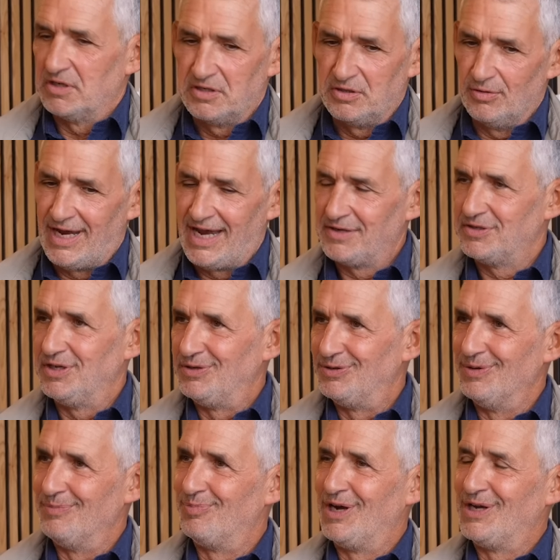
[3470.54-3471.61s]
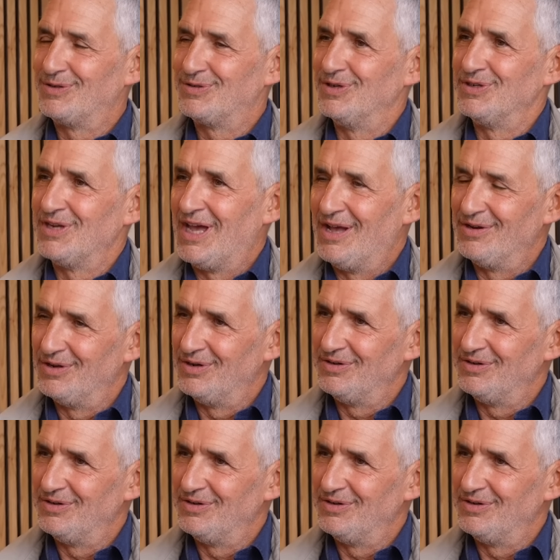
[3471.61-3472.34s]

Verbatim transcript: just your acid that breaks it down,